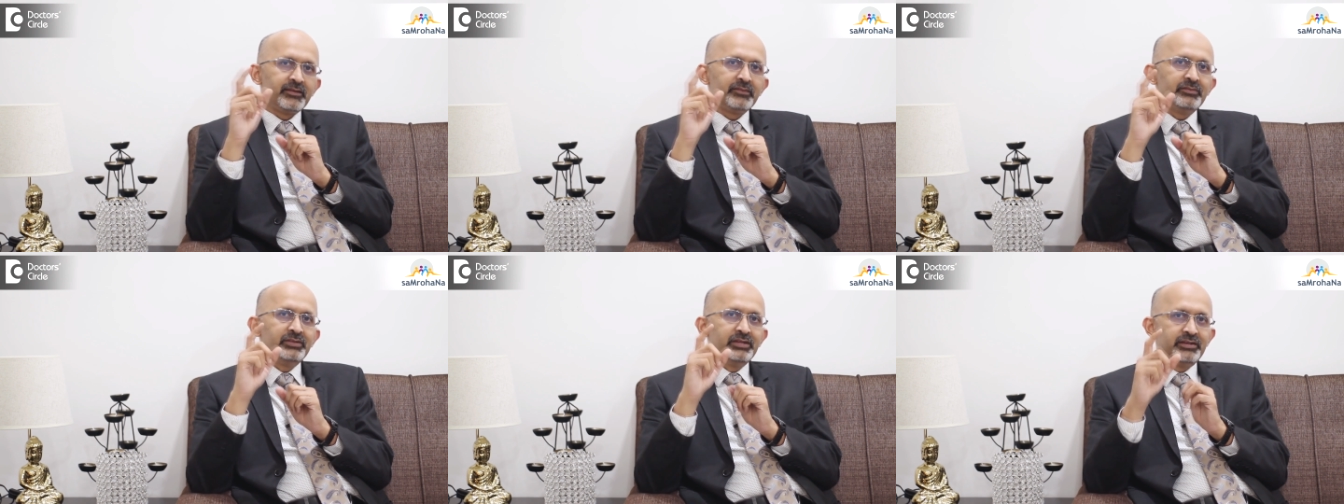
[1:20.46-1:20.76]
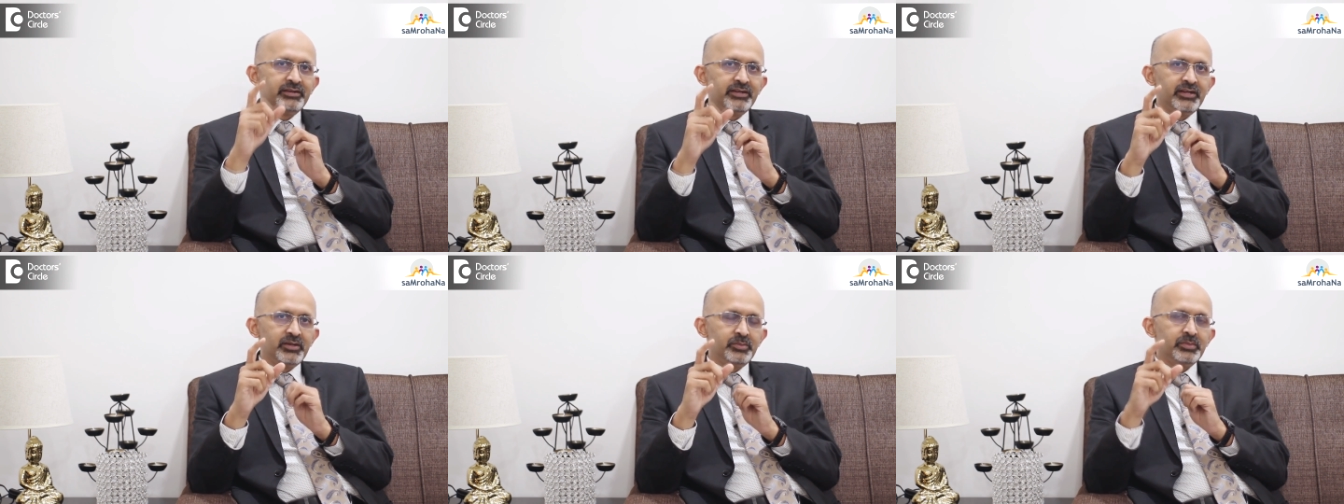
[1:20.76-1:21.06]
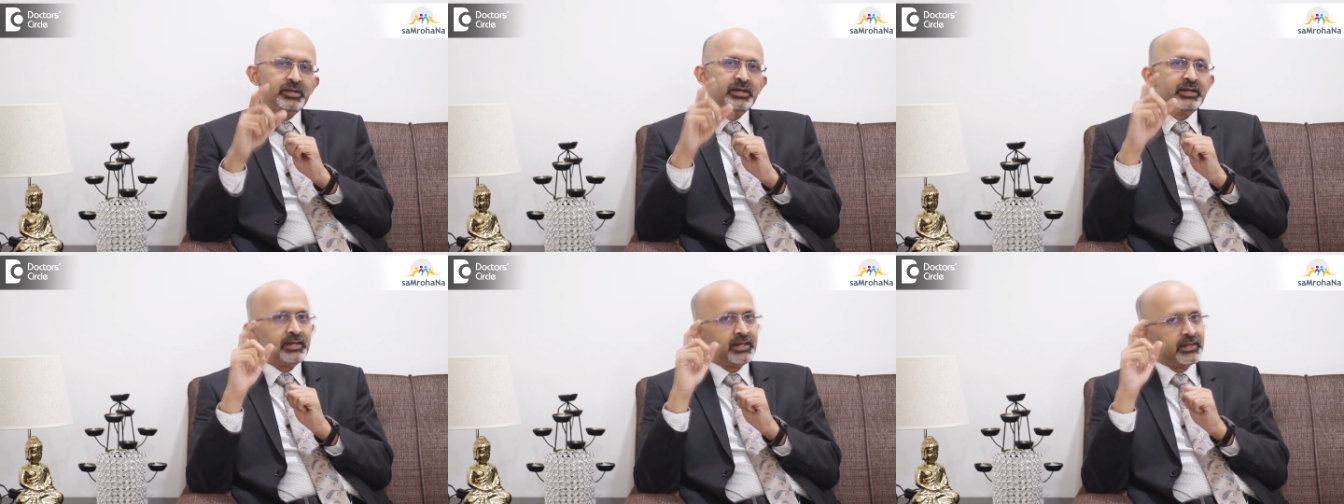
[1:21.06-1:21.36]
of the
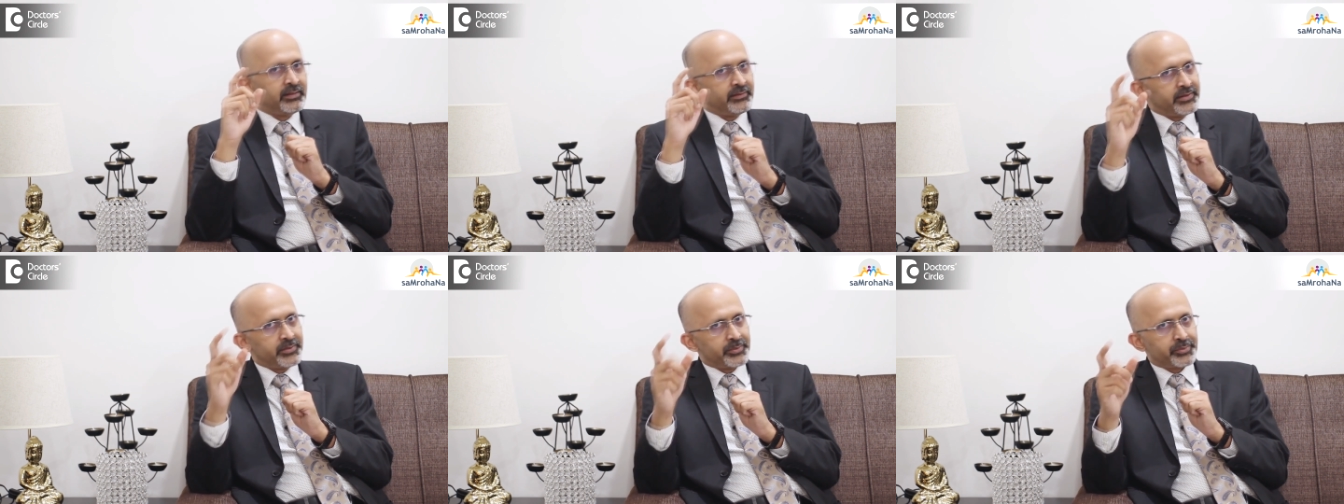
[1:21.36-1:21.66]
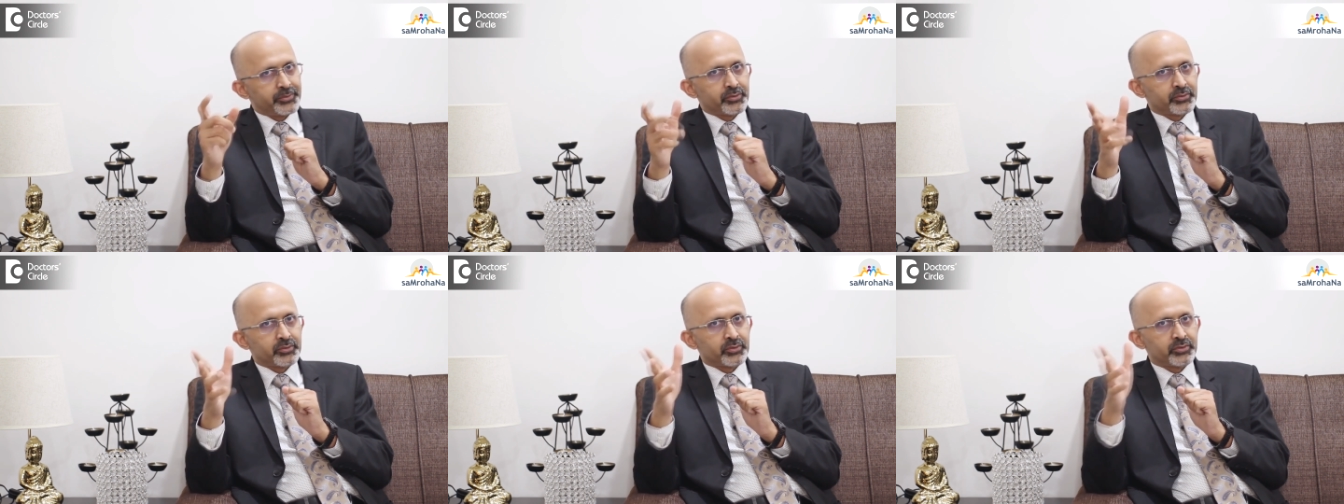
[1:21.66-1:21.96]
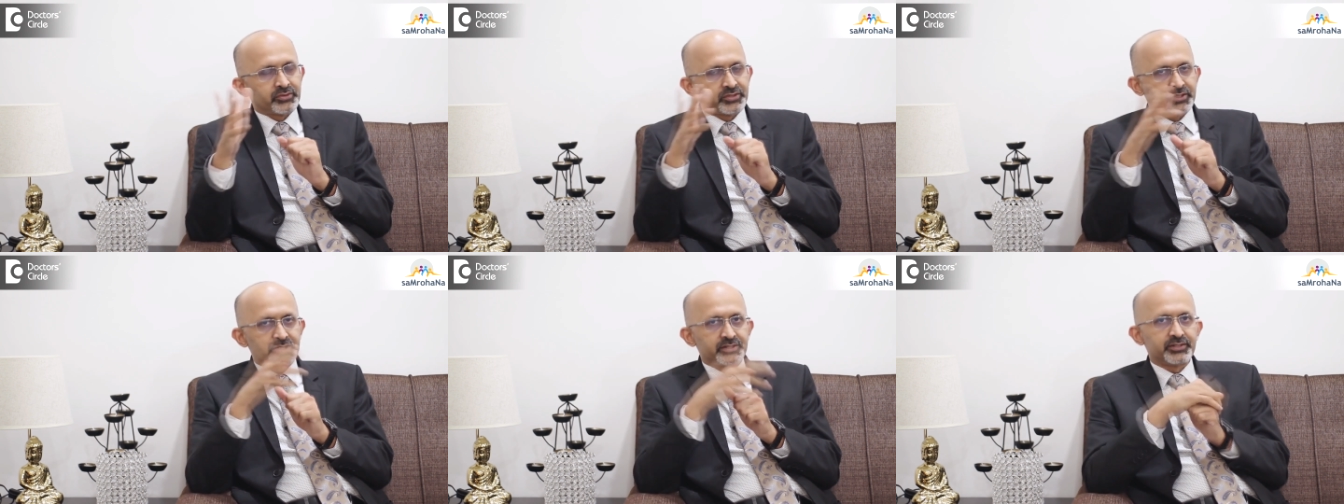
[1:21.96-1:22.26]
treatment and their
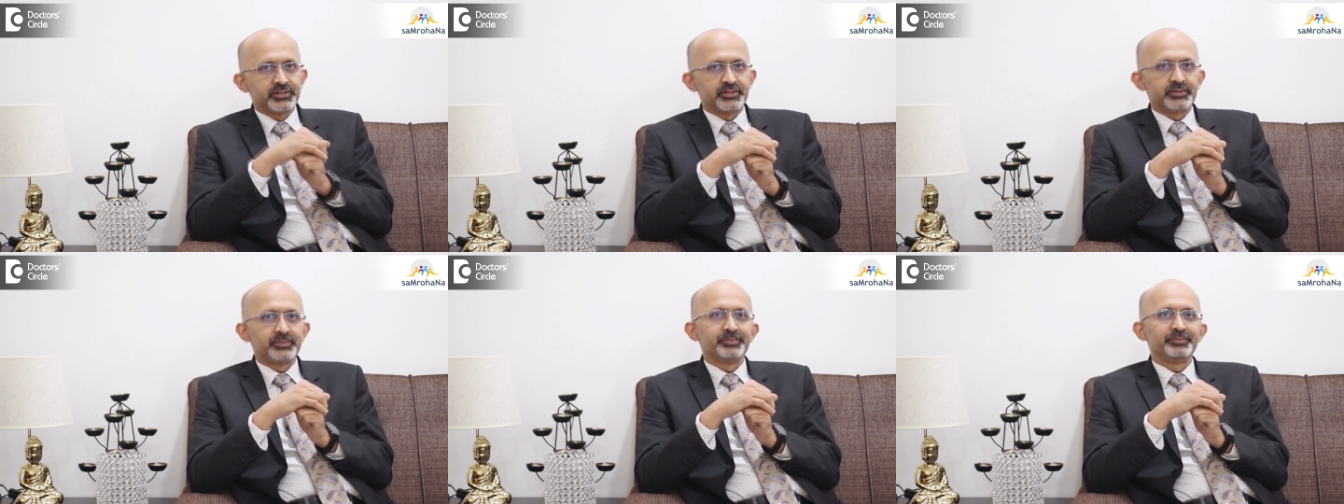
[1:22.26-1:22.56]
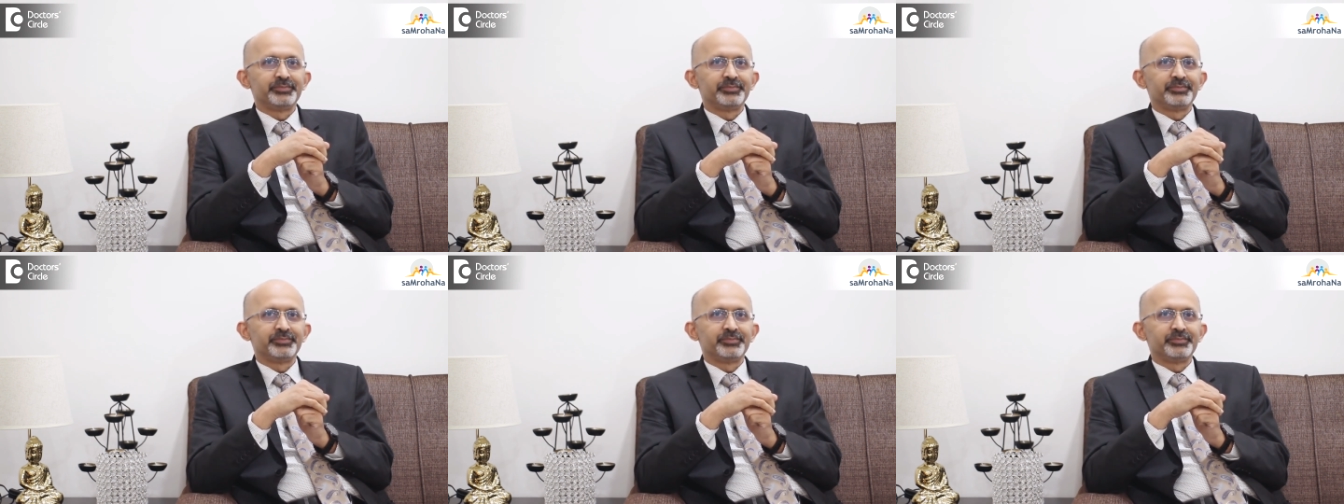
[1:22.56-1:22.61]
prognosis.